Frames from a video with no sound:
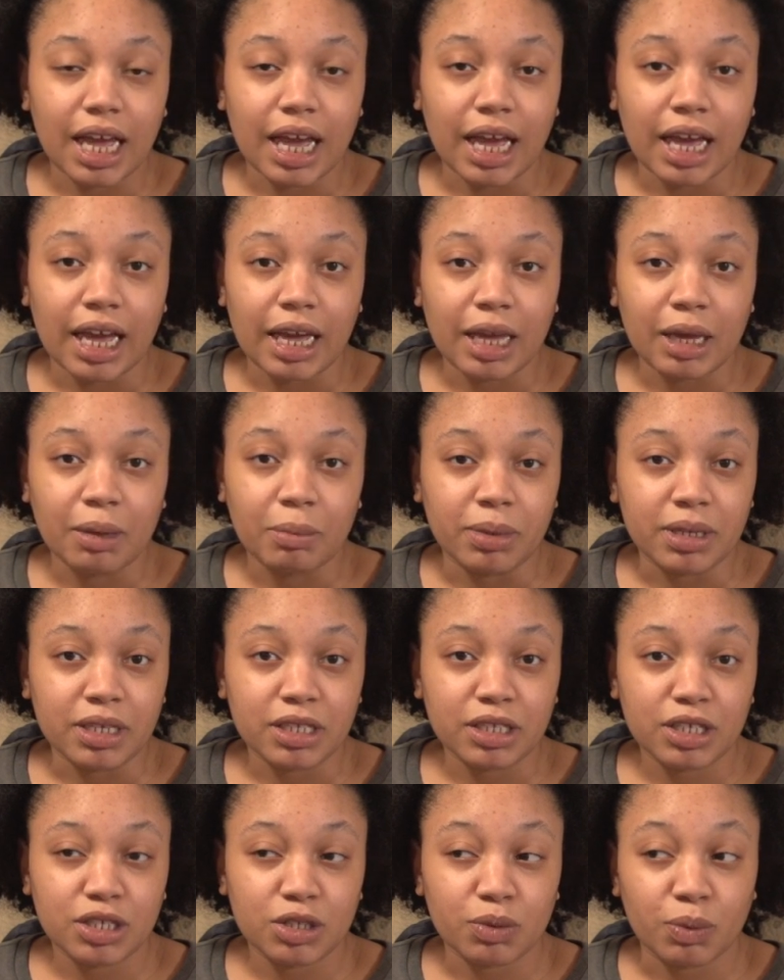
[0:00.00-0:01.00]
a
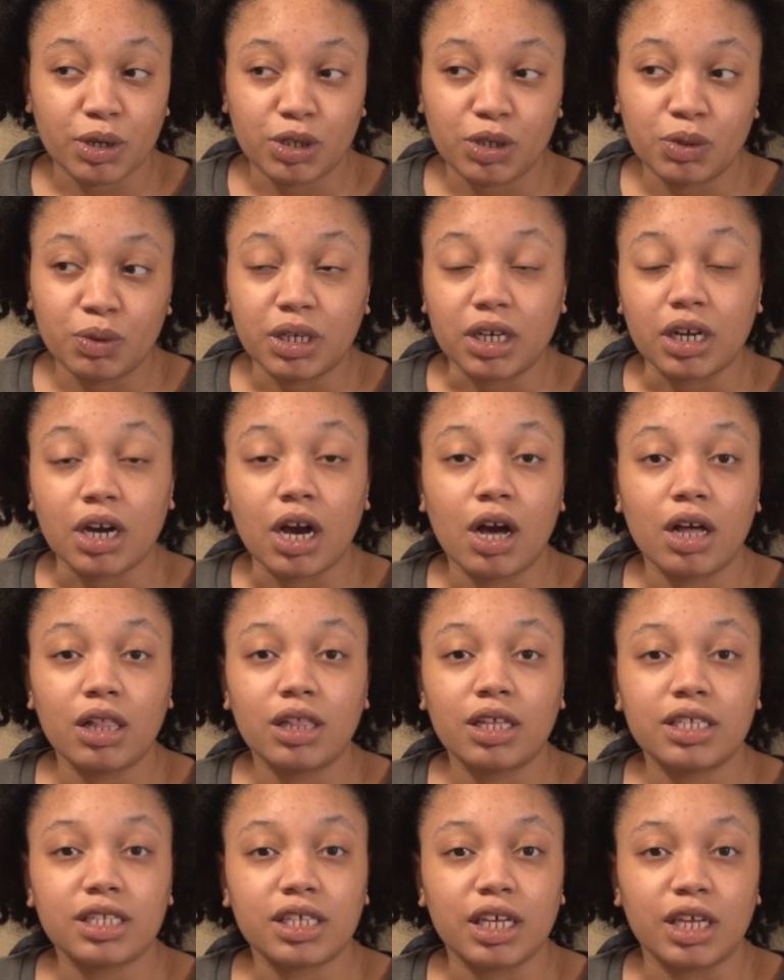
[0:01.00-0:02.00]
business where you can call
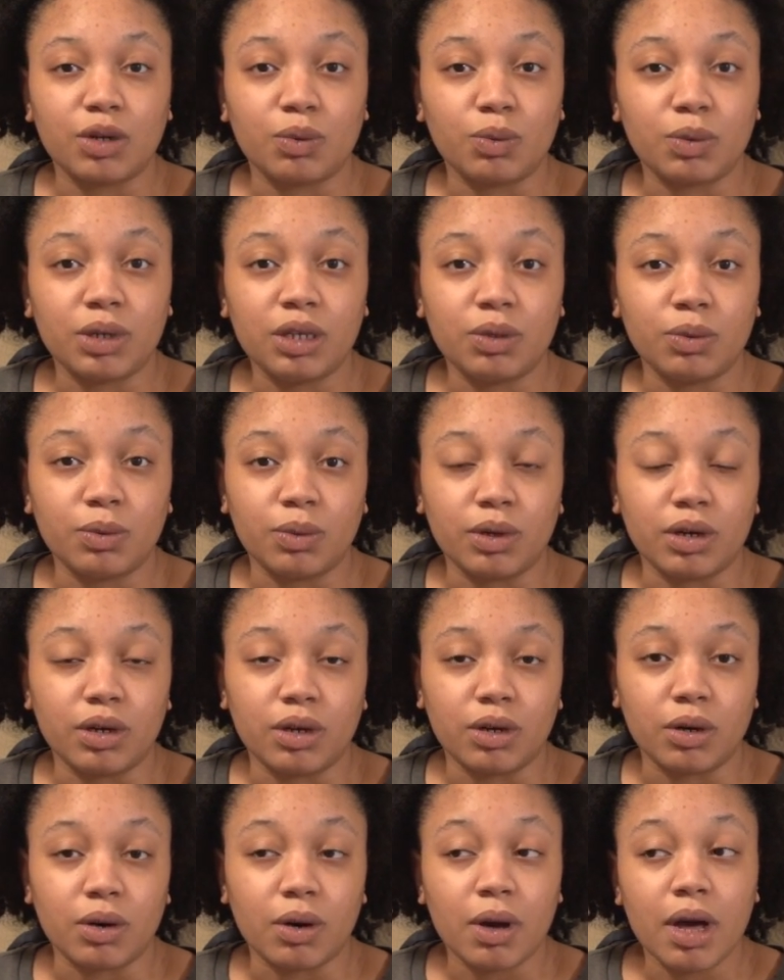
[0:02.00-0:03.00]
us and we
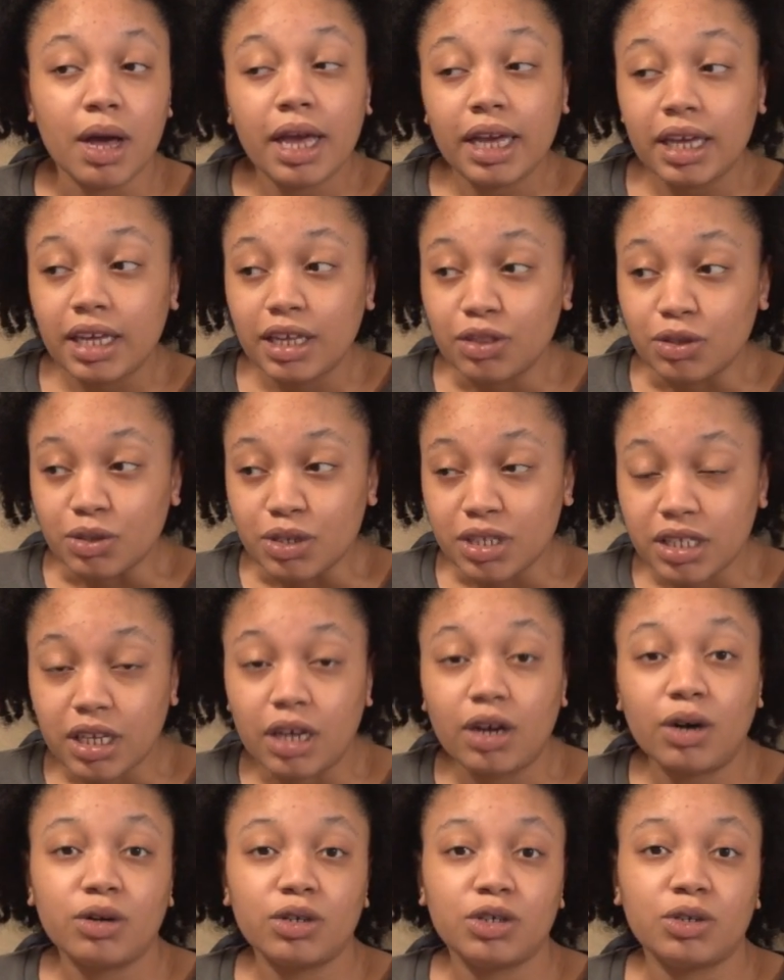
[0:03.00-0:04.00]
will either
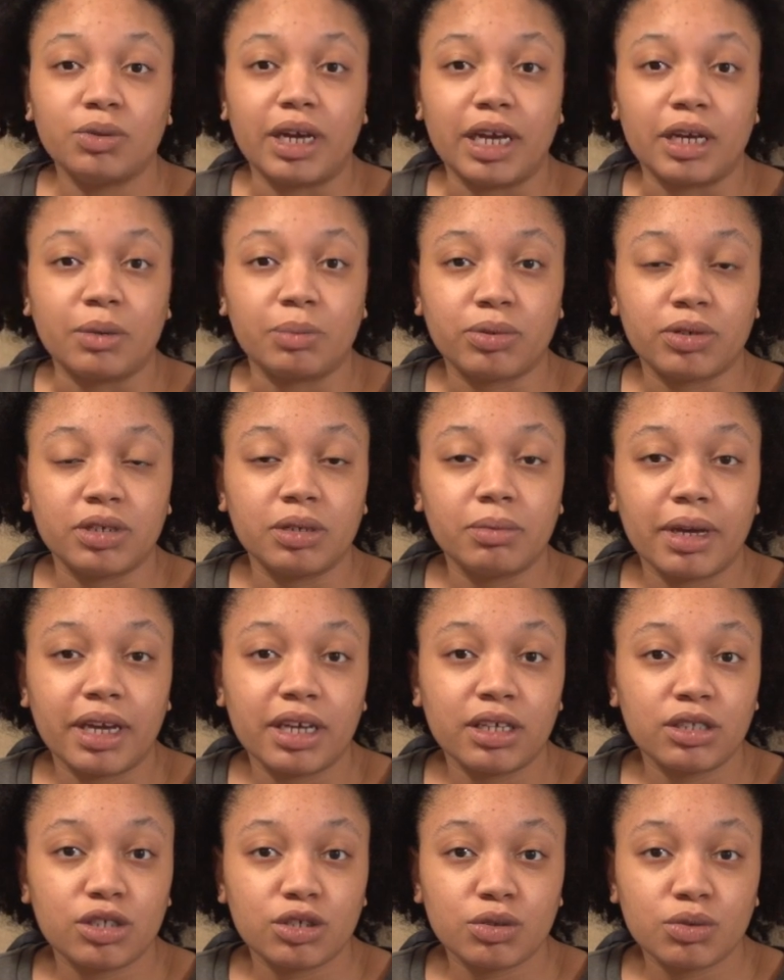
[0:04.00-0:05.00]
sell you a
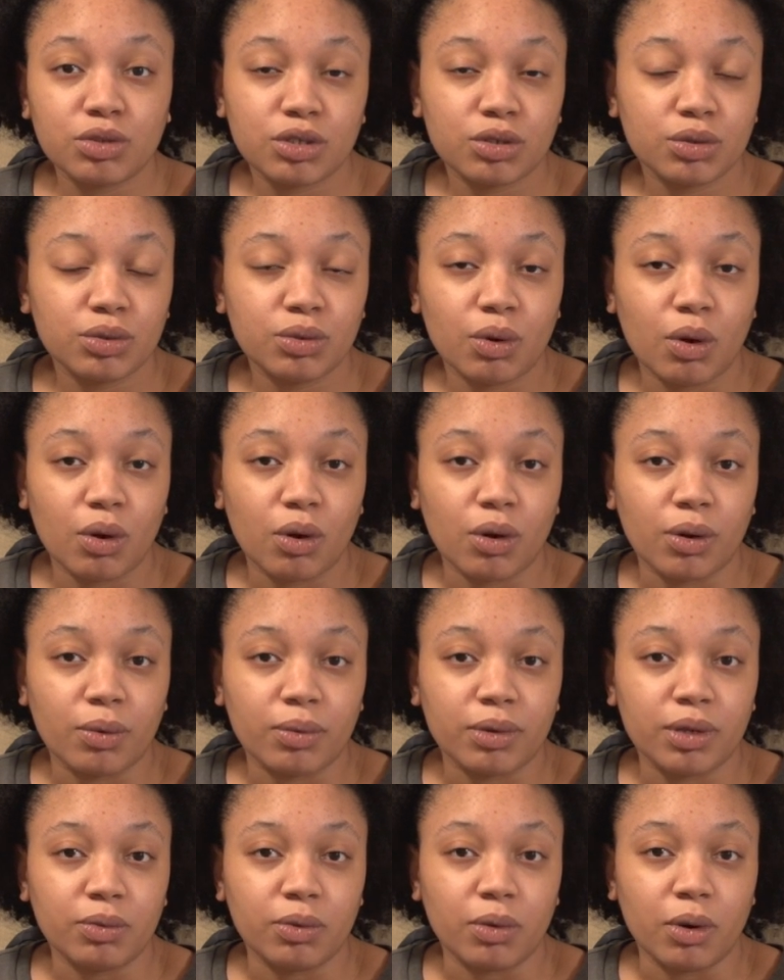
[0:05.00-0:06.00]
pre-made tutu or
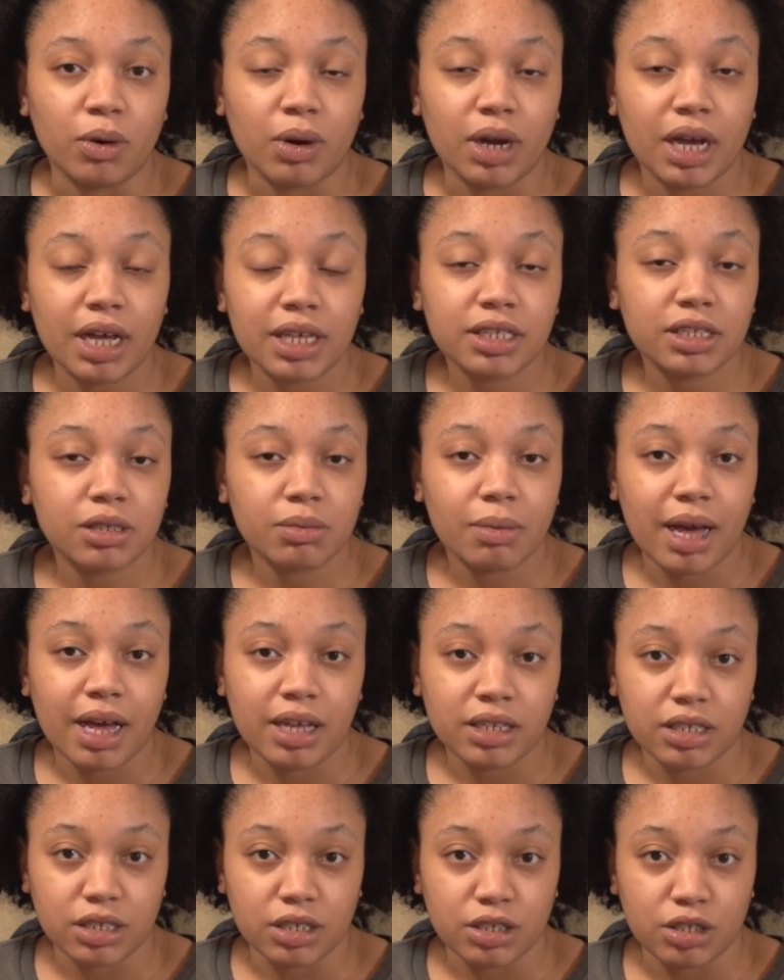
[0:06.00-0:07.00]
we will
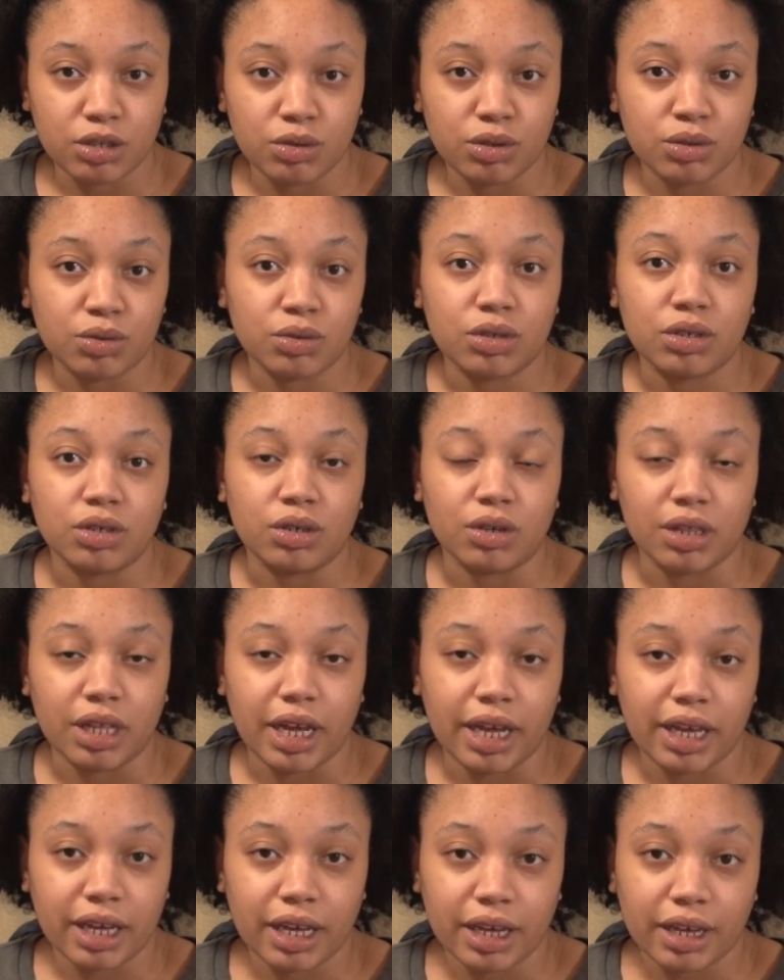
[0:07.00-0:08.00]
customize a tutu to your
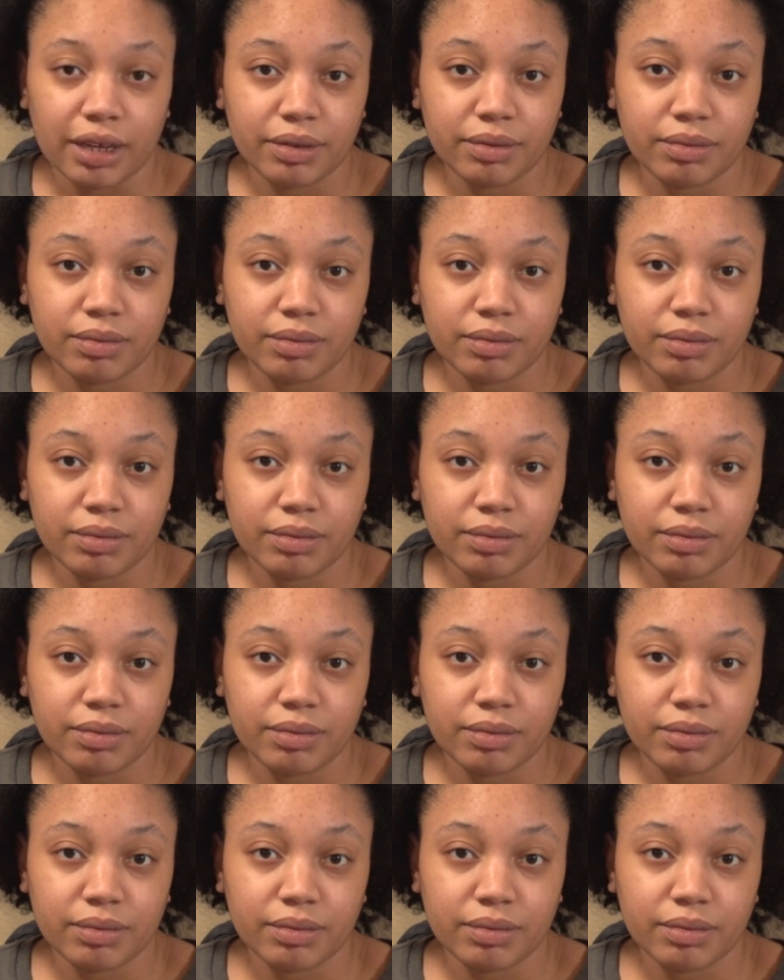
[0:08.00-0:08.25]
liking.